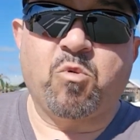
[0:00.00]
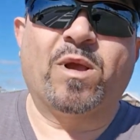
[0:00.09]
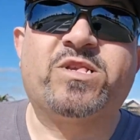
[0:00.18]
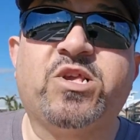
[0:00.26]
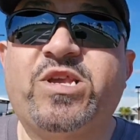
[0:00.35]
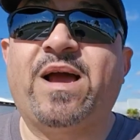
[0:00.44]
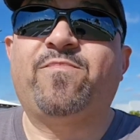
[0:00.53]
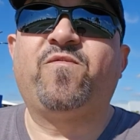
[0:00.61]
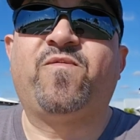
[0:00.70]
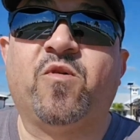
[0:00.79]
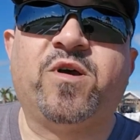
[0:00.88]
Wesley
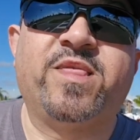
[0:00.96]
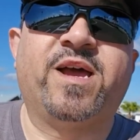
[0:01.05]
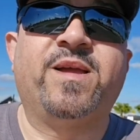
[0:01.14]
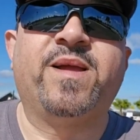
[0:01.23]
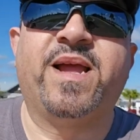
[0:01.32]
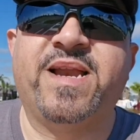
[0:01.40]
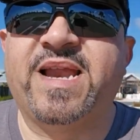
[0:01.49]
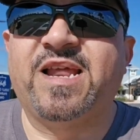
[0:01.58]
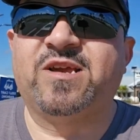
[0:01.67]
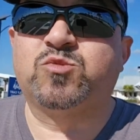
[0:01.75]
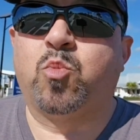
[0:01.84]
Chapel, Florida. And
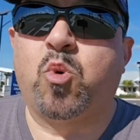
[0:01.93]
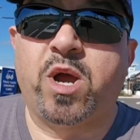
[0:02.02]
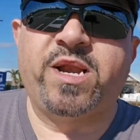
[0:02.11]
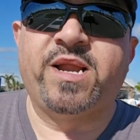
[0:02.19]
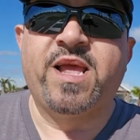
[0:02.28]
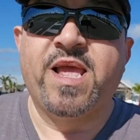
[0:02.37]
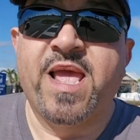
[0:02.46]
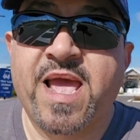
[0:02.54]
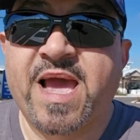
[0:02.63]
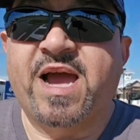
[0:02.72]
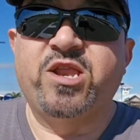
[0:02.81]
then there's a
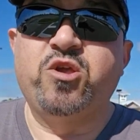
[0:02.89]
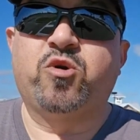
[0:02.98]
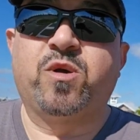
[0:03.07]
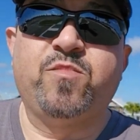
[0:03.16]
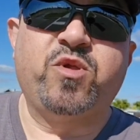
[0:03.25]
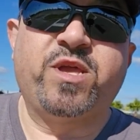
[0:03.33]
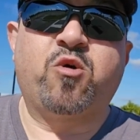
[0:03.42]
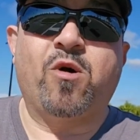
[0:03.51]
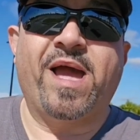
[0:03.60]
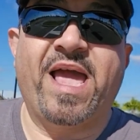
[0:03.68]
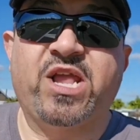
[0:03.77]
new community called